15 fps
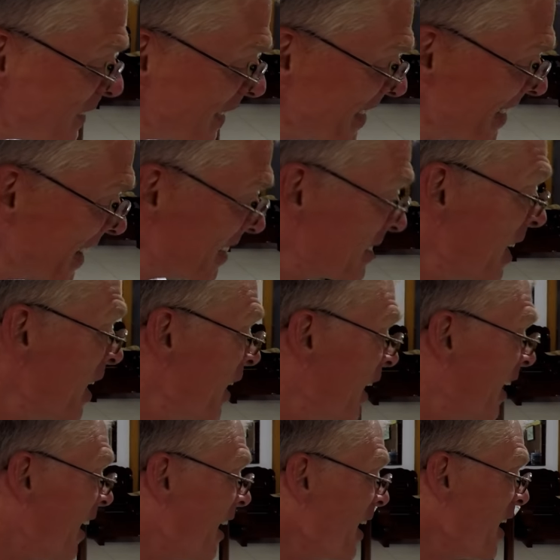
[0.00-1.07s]
on this.
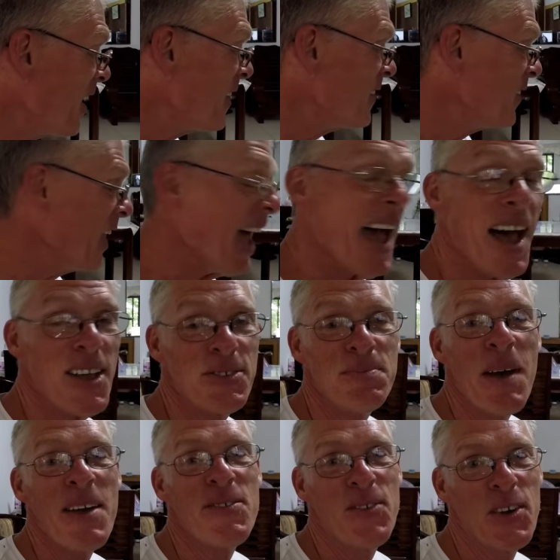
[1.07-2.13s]
As
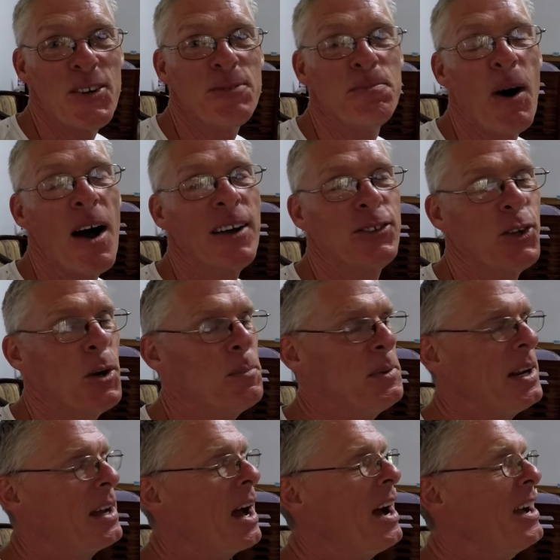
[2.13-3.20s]
my first box
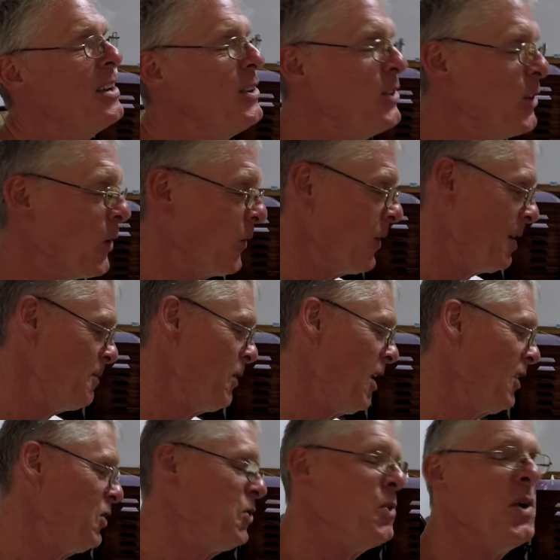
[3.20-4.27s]
opening, I know I'm
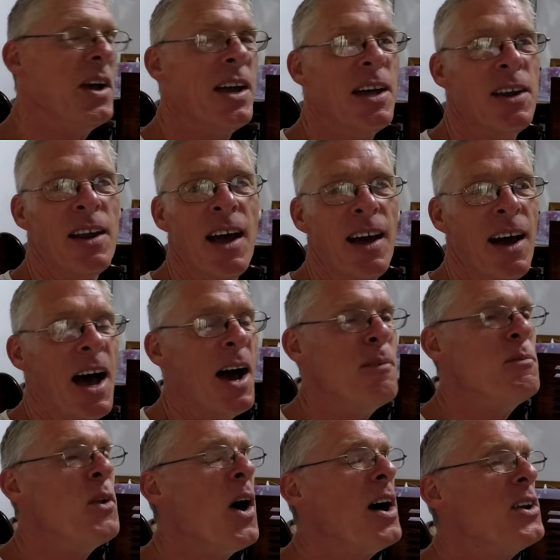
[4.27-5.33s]
not doing it
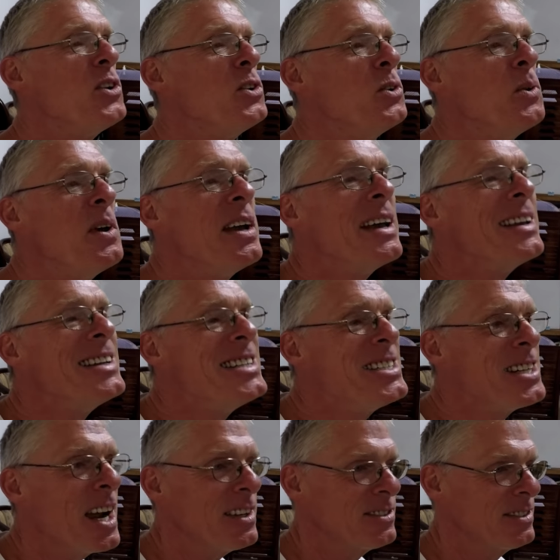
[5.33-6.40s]

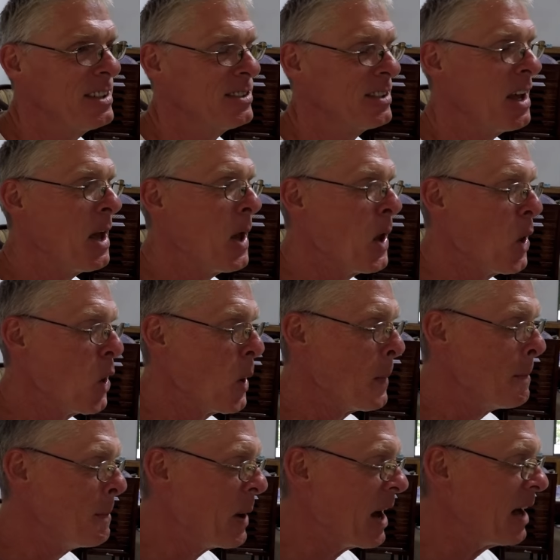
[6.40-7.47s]
justice,
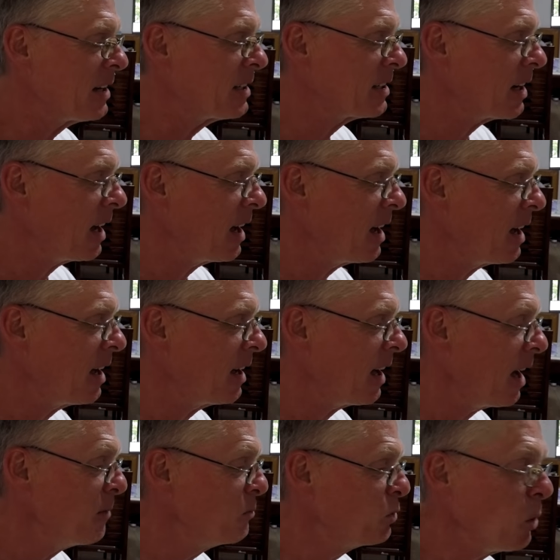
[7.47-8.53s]
but
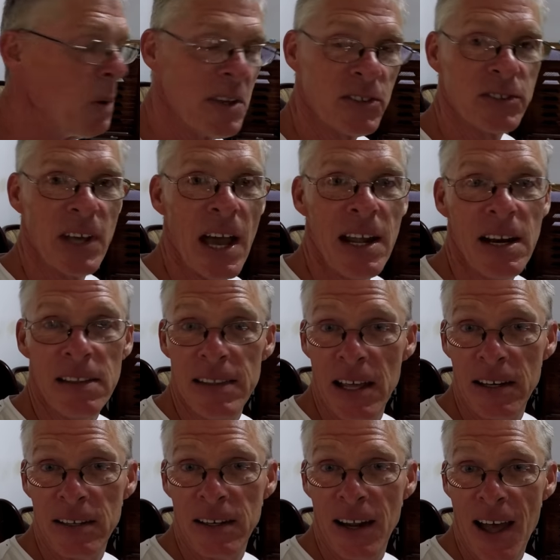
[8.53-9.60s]
I'm so excited
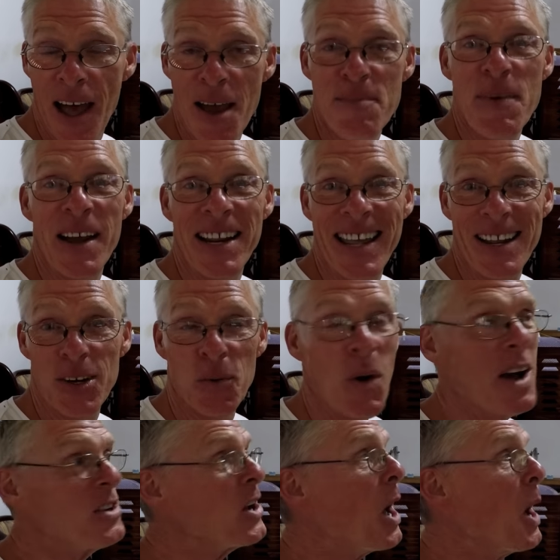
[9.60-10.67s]
that I might get to
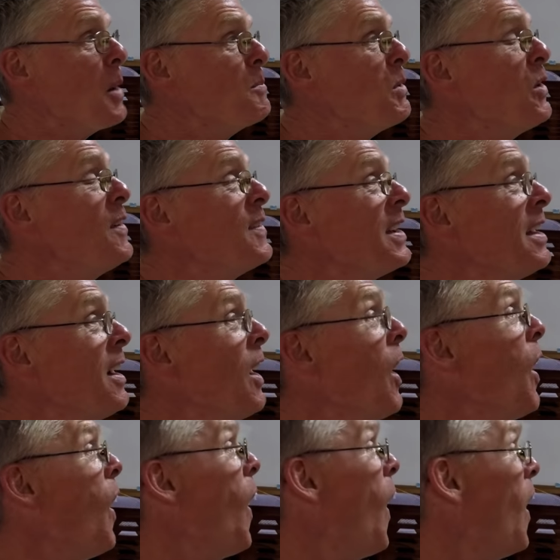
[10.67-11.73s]
watch a movie
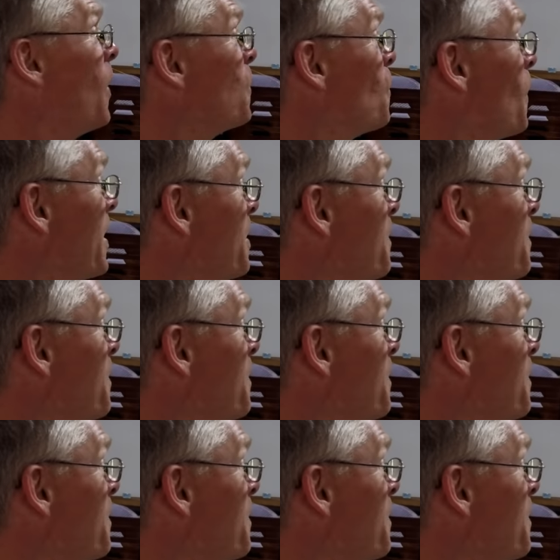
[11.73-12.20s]
on one